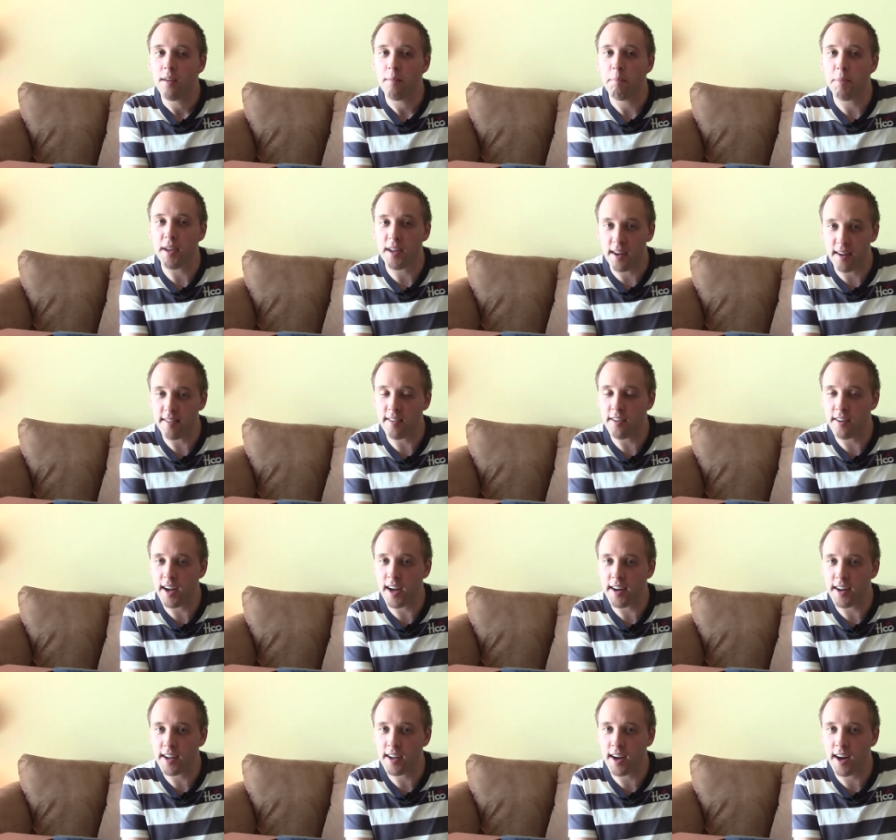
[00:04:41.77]
because you're
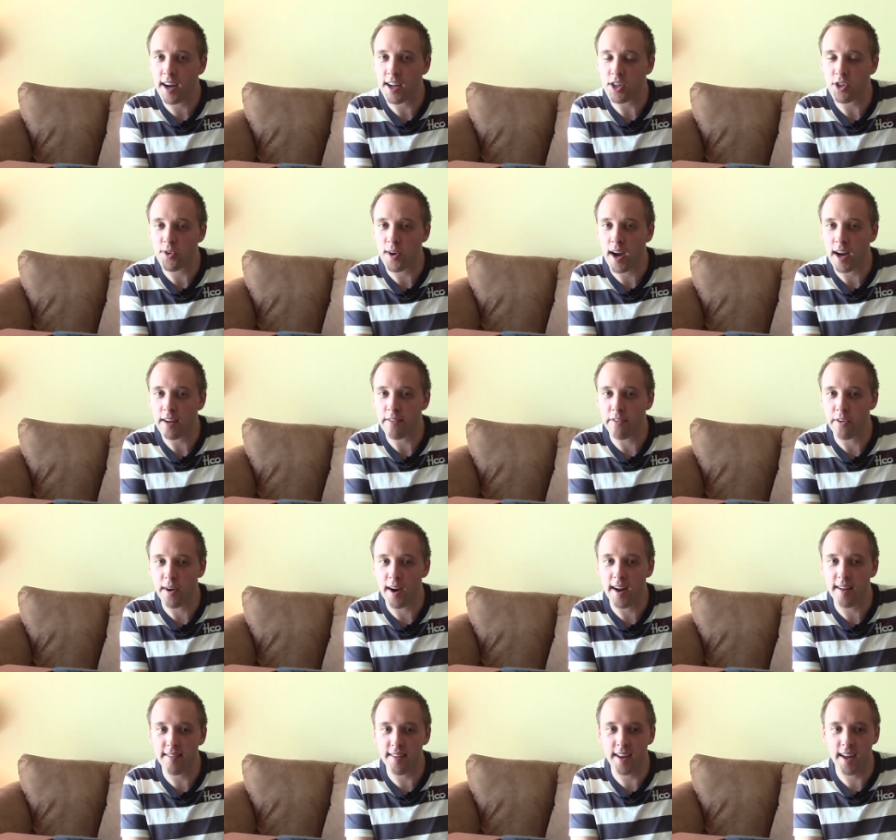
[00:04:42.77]
not in a contract,
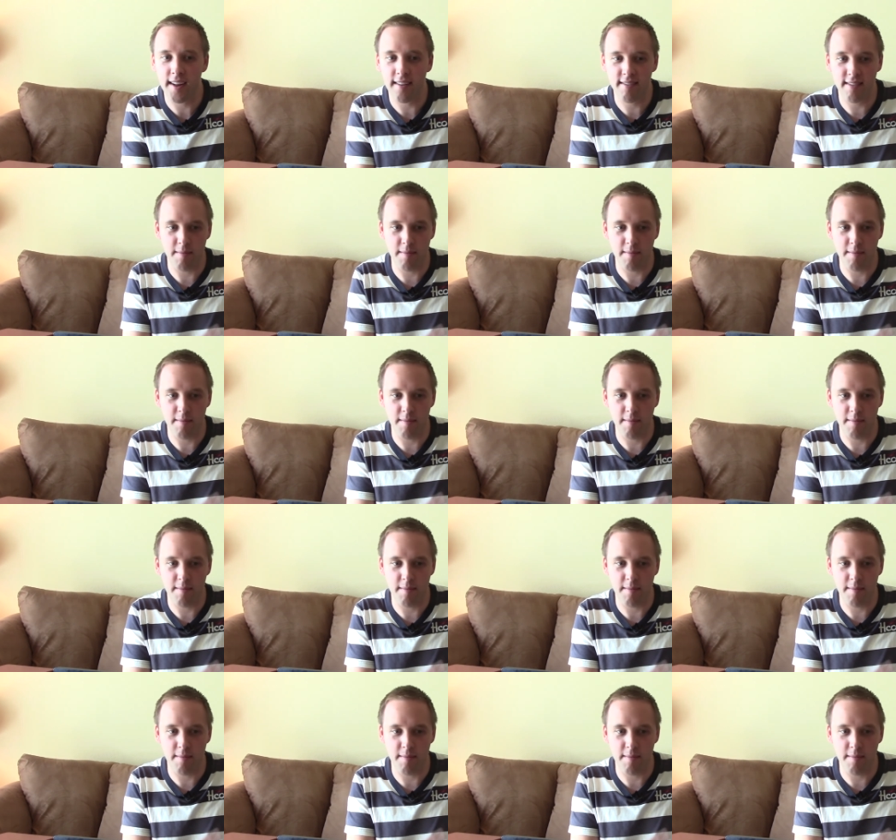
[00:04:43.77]
Verizon has